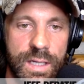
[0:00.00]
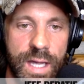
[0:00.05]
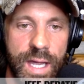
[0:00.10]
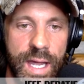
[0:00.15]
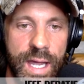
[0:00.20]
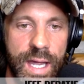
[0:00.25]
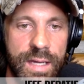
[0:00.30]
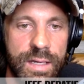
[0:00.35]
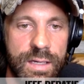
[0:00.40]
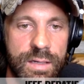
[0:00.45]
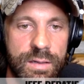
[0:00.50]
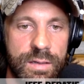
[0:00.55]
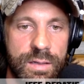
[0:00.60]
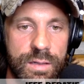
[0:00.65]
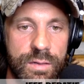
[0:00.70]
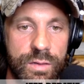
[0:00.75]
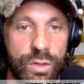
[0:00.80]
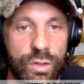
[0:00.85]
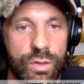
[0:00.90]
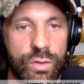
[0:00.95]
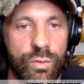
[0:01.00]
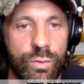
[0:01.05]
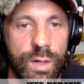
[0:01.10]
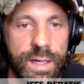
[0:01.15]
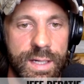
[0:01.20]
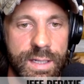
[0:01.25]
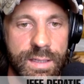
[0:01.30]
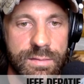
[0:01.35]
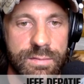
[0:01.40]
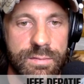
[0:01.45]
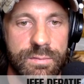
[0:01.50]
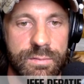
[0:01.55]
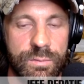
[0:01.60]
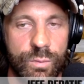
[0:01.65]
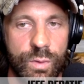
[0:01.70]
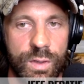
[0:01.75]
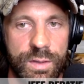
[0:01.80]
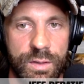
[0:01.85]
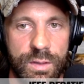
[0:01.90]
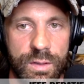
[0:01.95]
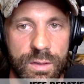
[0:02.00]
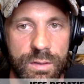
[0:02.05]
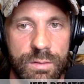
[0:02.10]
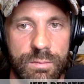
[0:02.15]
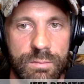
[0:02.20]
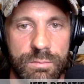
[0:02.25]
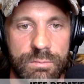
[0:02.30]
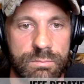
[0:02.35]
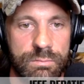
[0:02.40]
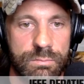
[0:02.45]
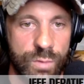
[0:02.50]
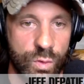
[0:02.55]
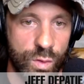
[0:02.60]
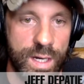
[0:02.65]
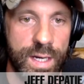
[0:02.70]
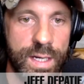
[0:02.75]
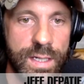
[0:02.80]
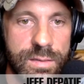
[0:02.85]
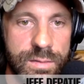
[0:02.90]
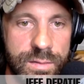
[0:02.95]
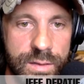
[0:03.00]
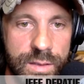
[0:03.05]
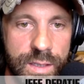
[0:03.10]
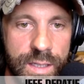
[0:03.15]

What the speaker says: And they're great when they're great.